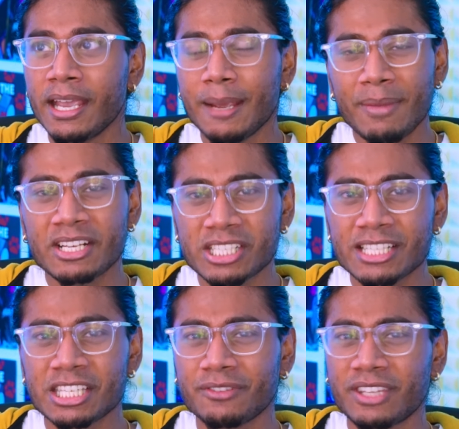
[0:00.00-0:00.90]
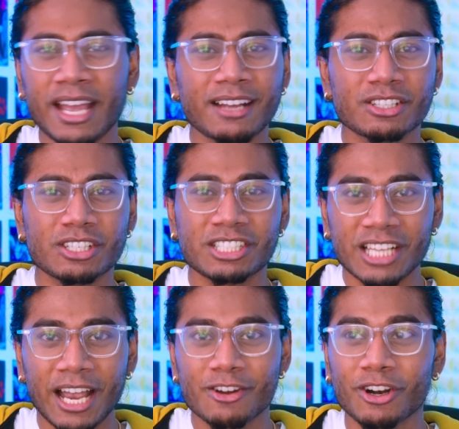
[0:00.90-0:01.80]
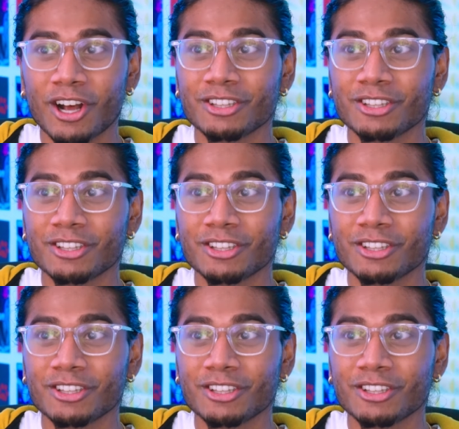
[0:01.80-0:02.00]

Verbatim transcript: it makes sense that if they had Zygarde